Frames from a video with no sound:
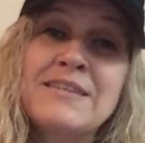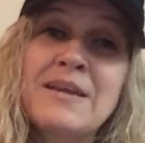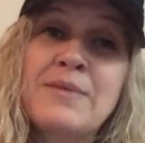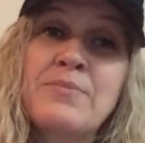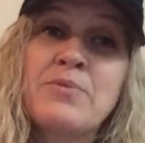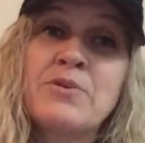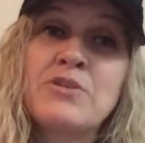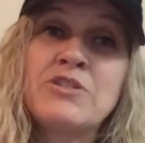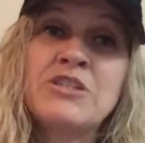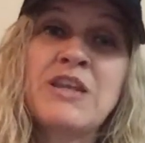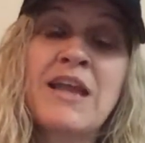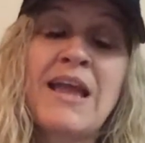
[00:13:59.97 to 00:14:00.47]
I
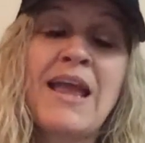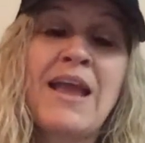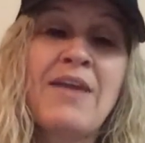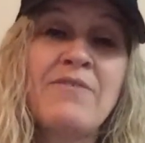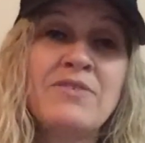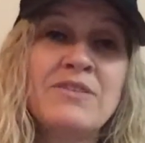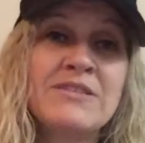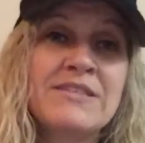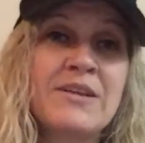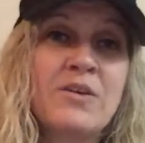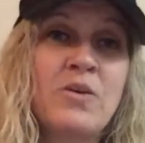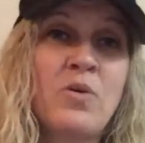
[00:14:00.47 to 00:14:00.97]
appreciate
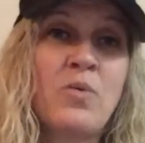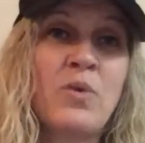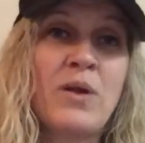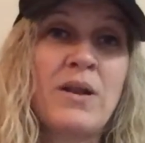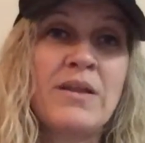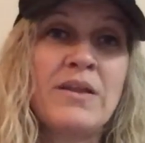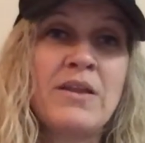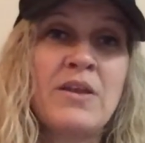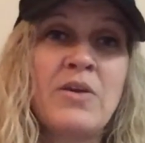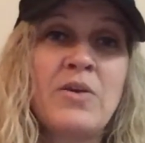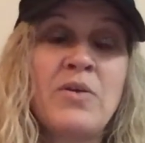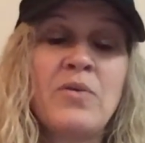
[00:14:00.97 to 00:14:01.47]
every single one
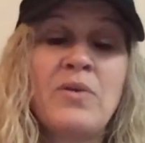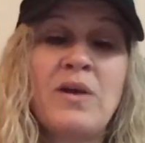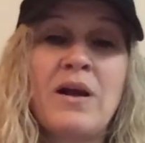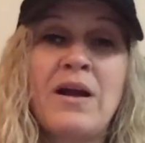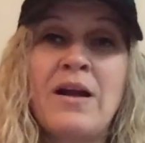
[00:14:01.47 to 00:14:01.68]
of you.